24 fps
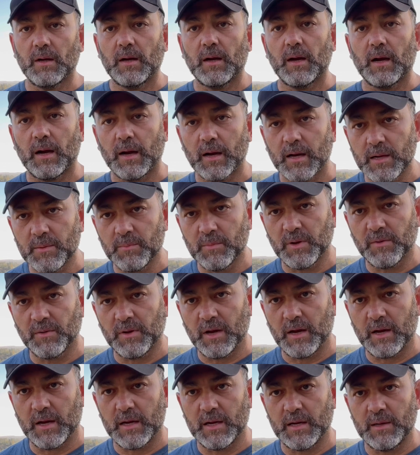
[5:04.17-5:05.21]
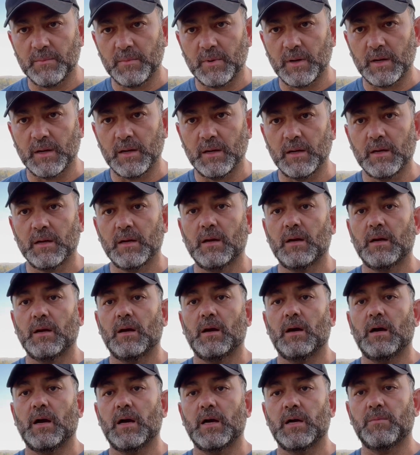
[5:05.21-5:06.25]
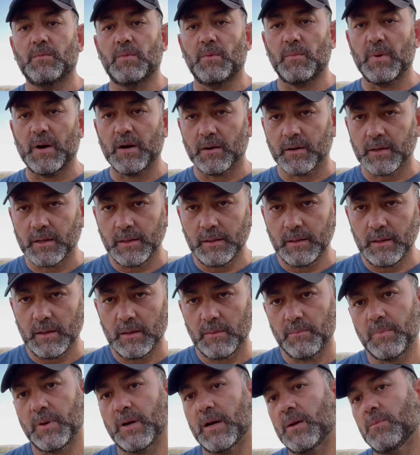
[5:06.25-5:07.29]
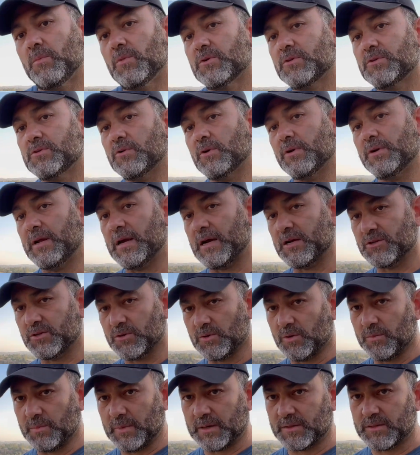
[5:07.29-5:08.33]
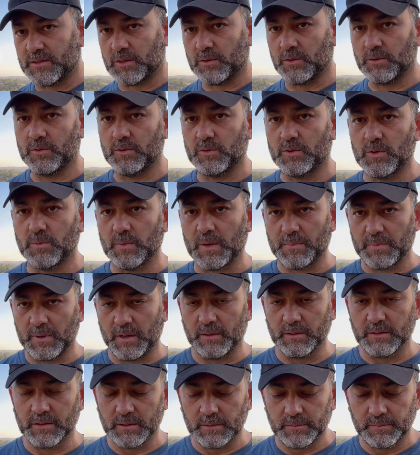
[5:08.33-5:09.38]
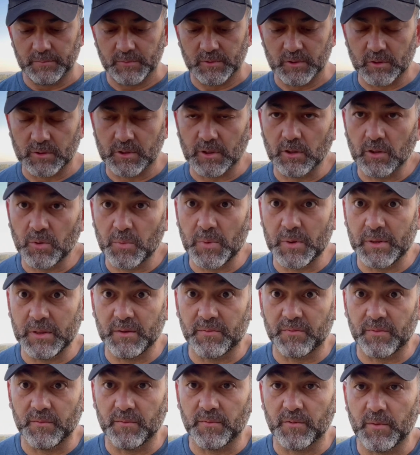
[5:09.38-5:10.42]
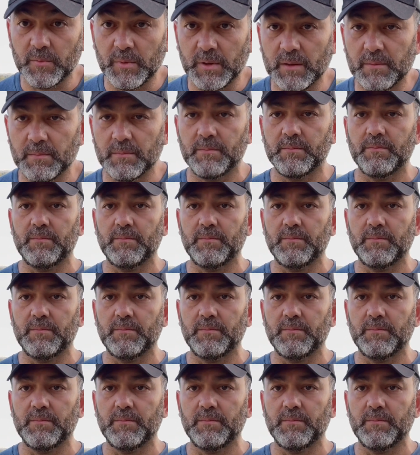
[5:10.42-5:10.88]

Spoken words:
I am American, but I'm also a national of Mexico due to my parents. So it's a little bit different for me.